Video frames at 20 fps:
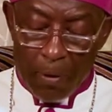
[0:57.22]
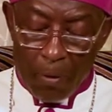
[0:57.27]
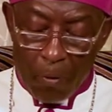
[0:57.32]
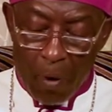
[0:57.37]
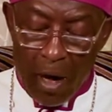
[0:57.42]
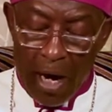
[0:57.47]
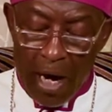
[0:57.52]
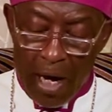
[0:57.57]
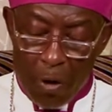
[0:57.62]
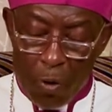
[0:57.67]

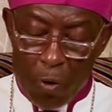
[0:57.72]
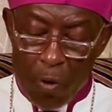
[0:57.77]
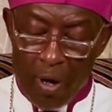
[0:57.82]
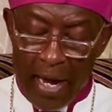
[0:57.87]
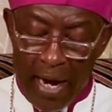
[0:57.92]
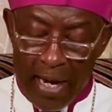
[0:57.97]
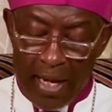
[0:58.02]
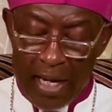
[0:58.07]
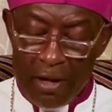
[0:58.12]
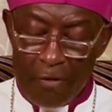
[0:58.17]
why we
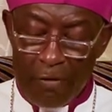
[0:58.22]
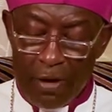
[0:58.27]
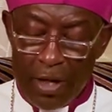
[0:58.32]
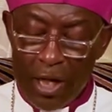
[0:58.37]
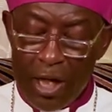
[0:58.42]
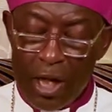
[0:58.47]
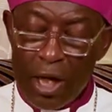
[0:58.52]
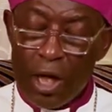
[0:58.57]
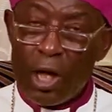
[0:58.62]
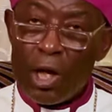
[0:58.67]
are
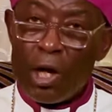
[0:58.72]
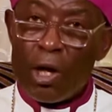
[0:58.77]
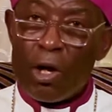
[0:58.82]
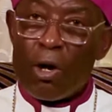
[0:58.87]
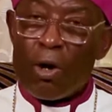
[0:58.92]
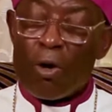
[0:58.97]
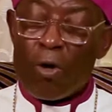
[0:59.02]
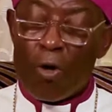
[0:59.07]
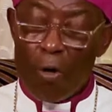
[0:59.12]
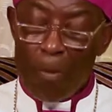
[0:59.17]
given
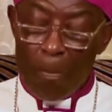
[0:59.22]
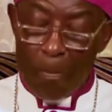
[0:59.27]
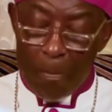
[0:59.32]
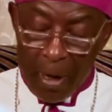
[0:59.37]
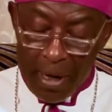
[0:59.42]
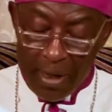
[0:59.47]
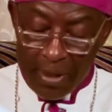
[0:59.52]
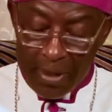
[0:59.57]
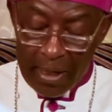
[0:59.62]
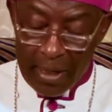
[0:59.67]

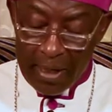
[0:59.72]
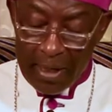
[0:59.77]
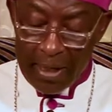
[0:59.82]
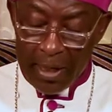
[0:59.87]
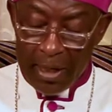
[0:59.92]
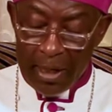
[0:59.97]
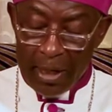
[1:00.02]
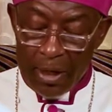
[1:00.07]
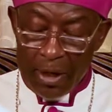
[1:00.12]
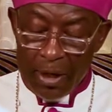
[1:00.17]

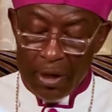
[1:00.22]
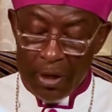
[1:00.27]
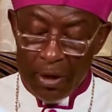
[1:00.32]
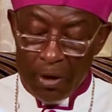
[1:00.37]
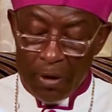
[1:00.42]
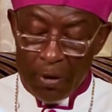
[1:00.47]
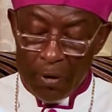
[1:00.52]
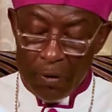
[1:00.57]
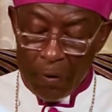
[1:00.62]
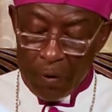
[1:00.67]
compulsory
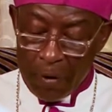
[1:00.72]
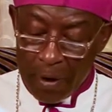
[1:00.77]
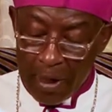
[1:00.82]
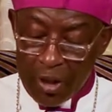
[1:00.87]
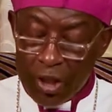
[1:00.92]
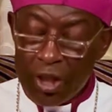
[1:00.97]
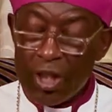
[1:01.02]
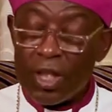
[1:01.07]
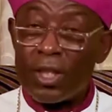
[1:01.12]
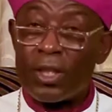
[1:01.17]

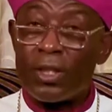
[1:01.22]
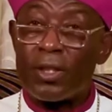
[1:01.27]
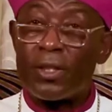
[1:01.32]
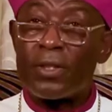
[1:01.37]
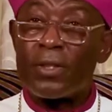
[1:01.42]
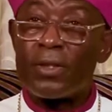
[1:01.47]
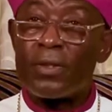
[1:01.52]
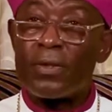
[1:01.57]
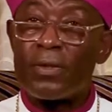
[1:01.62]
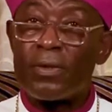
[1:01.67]
quarantine.
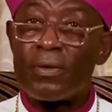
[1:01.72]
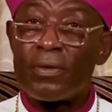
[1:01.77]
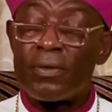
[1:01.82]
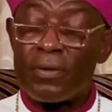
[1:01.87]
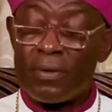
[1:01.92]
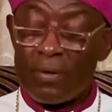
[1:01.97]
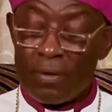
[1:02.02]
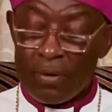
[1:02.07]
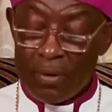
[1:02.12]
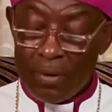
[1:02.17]

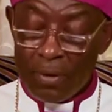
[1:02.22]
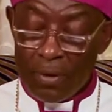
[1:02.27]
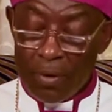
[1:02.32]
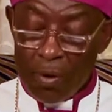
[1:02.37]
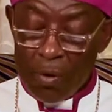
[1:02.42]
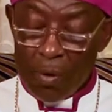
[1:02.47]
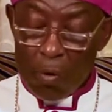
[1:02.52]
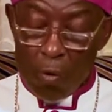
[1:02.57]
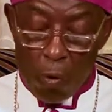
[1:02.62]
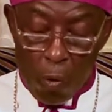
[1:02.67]

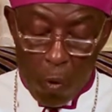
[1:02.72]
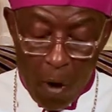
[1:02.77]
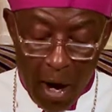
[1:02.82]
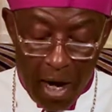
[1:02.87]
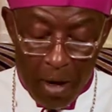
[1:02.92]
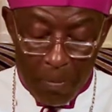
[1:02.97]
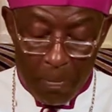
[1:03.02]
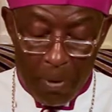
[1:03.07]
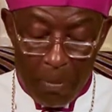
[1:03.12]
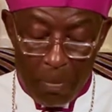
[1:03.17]

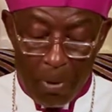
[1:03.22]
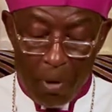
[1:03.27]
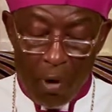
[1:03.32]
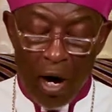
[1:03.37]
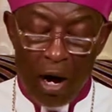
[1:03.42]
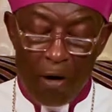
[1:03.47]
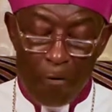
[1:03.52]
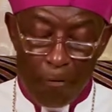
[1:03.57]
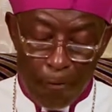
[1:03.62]
Why people are